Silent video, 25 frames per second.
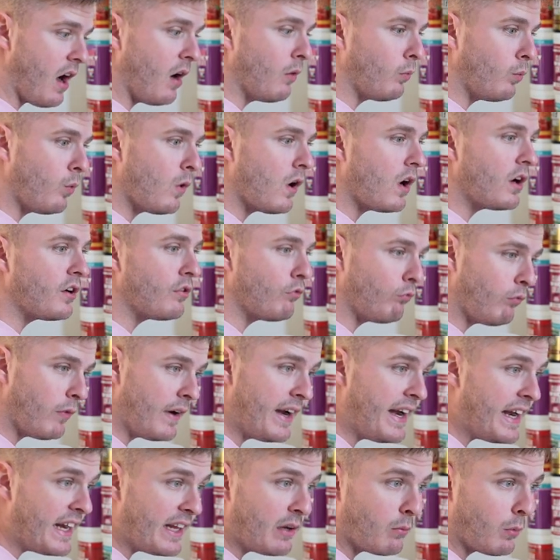I worked
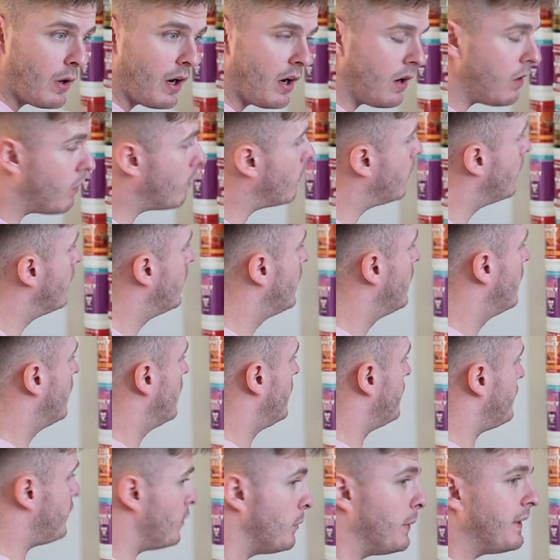really well
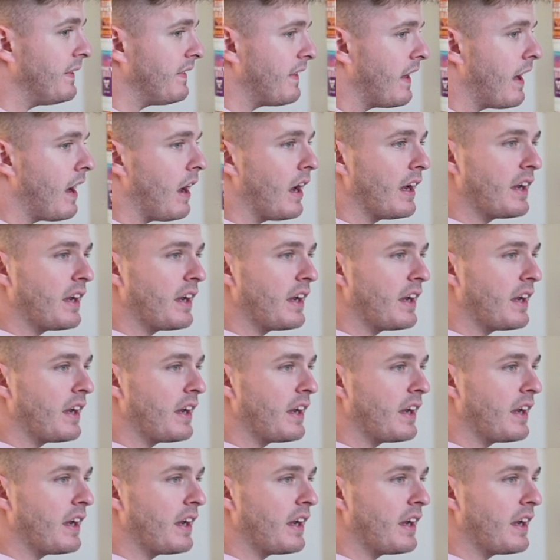doing that.